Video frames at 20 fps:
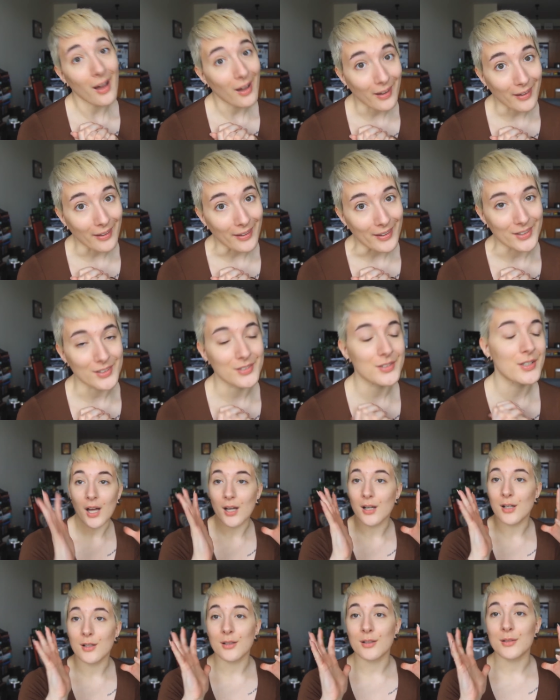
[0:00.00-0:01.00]
Hi,
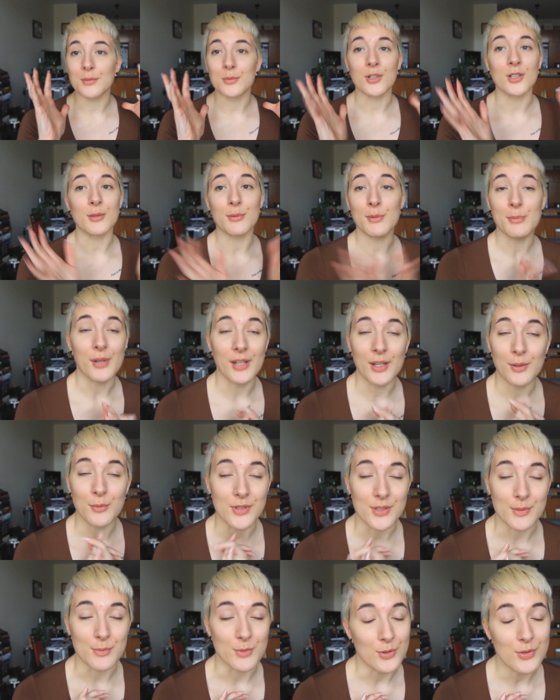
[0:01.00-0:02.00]
I'm gonna be playing
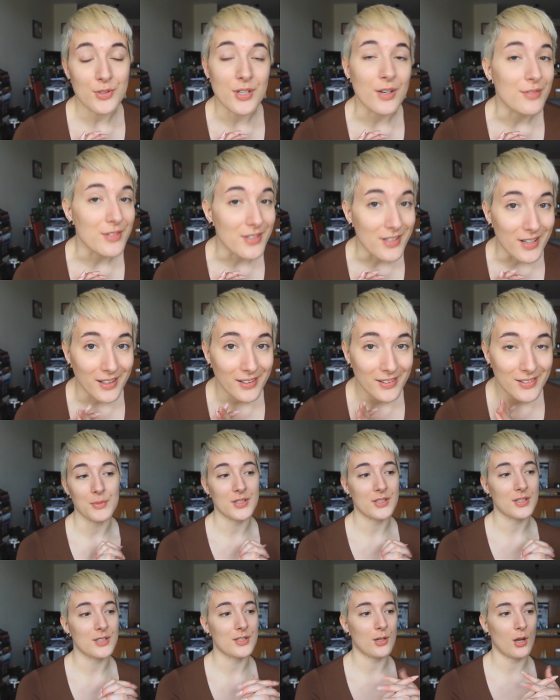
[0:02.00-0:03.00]
with some new stuff today.
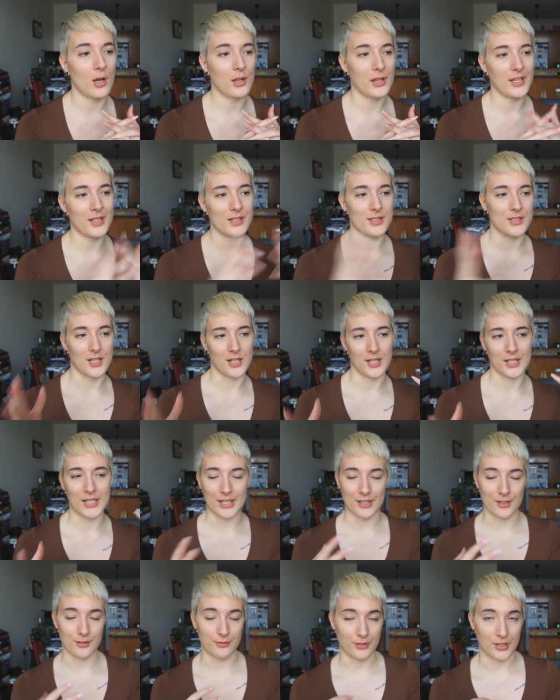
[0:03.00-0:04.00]
This is not like a
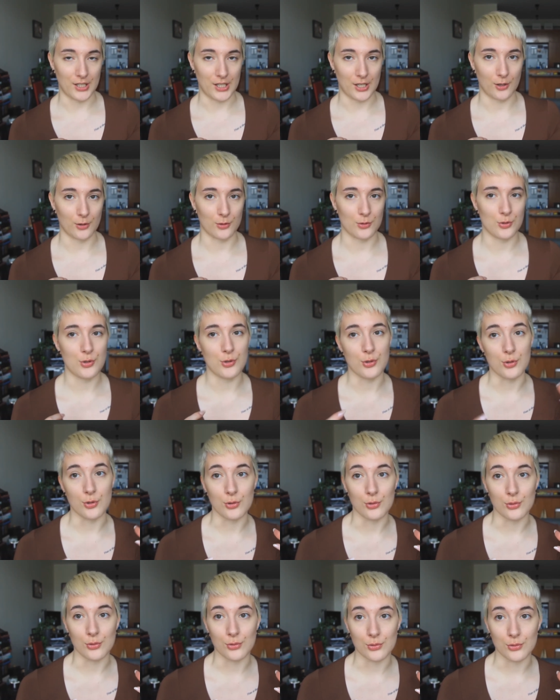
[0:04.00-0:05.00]
dedicated video
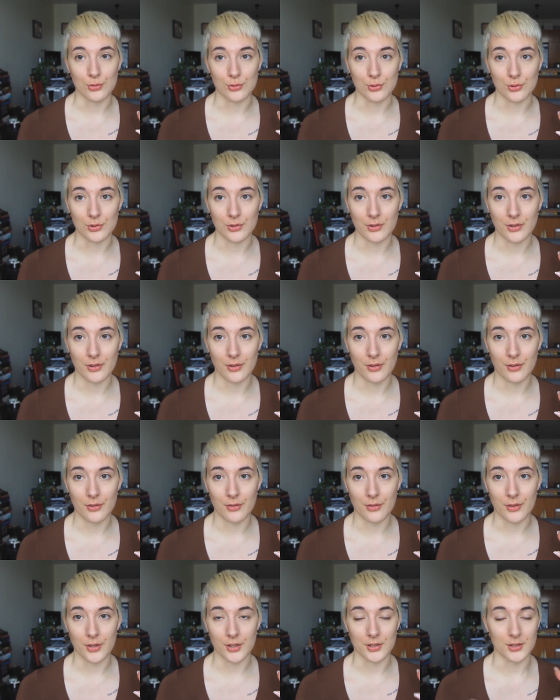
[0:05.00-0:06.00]
to
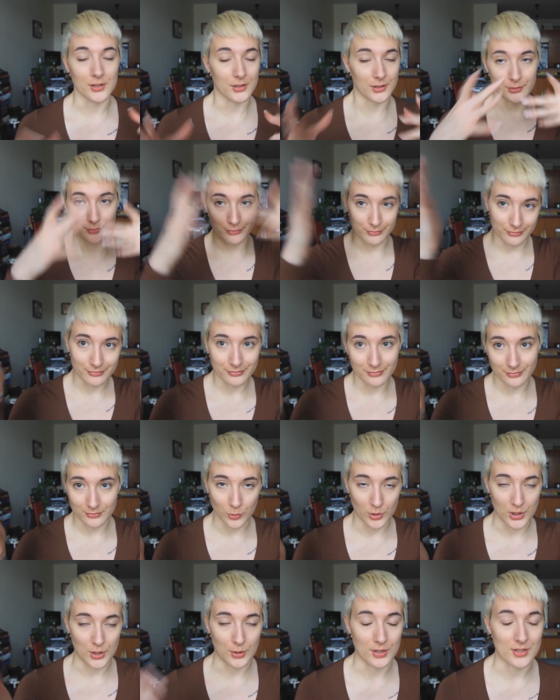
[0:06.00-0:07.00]
the,
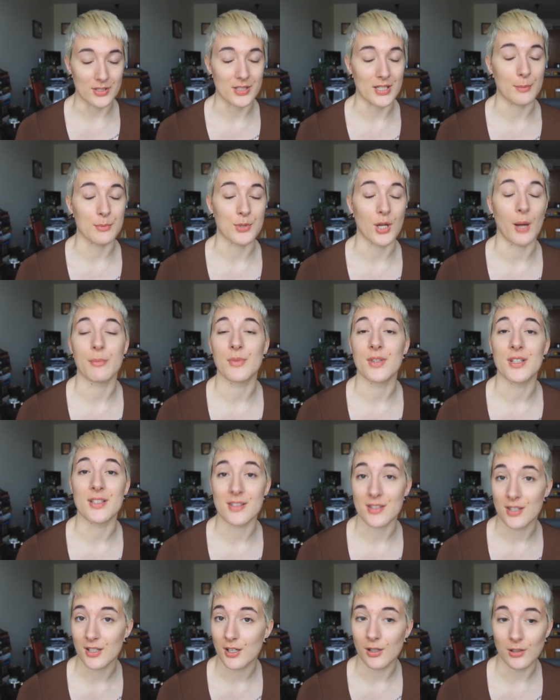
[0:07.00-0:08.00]
what you can see up top.
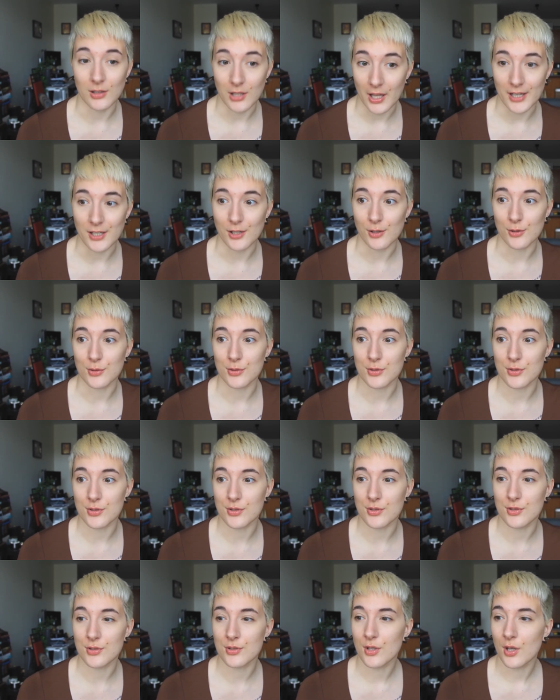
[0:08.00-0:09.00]
It's the
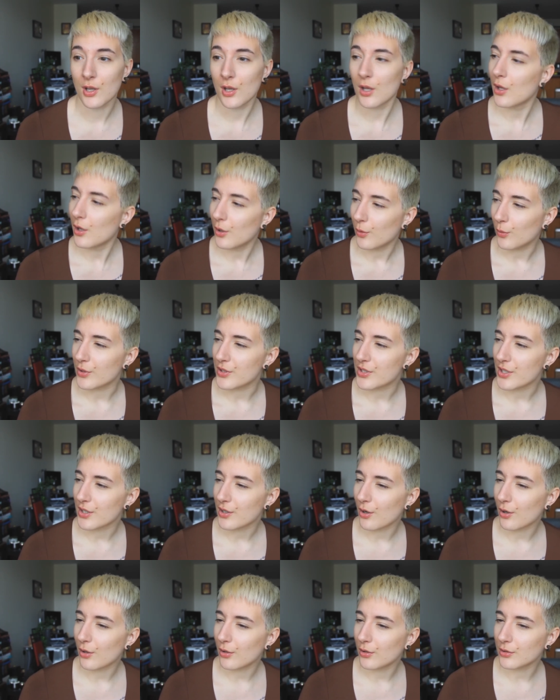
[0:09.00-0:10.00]
Kaleidos, what's it
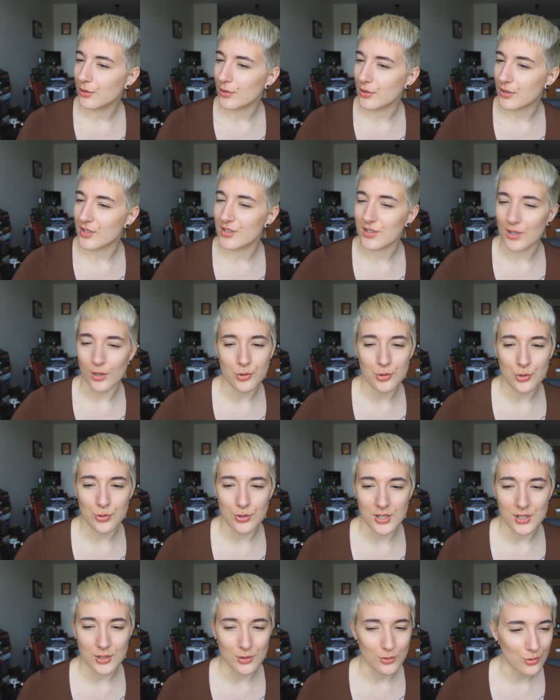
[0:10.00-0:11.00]
called? The
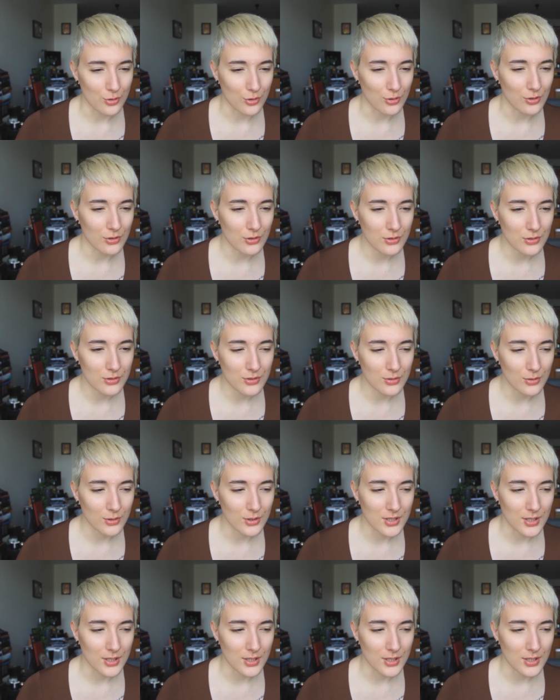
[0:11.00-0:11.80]
Sultry Neutrals or